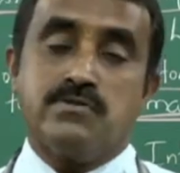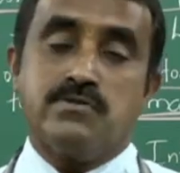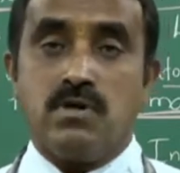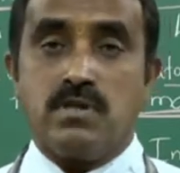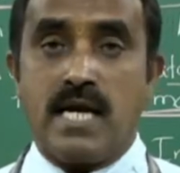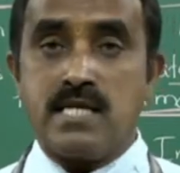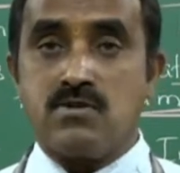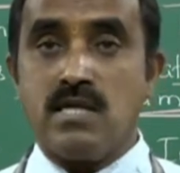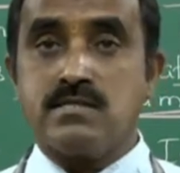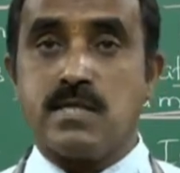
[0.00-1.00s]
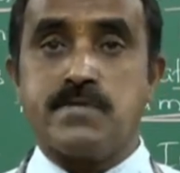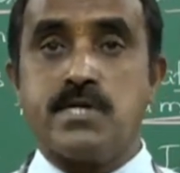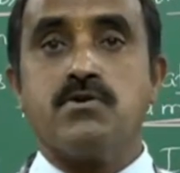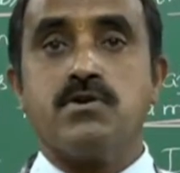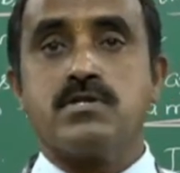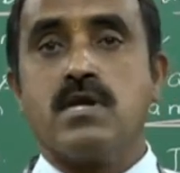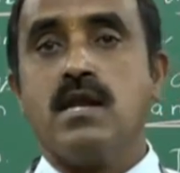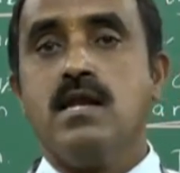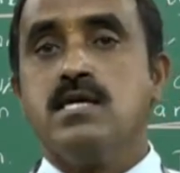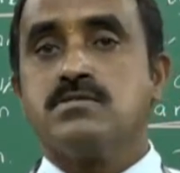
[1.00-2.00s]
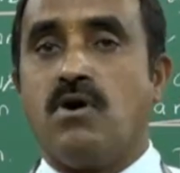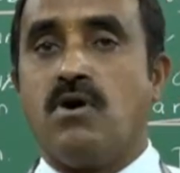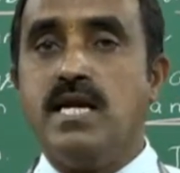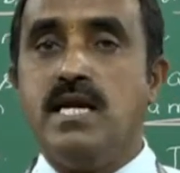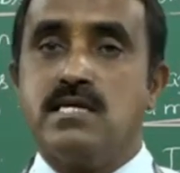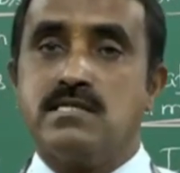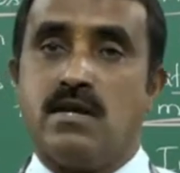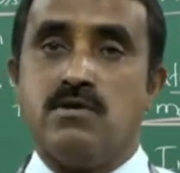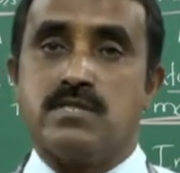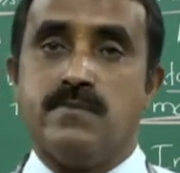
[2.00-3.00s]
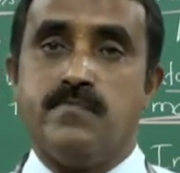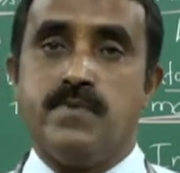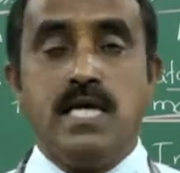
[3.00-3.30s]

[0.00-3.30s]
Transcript: So that is called a substitutional solid solution.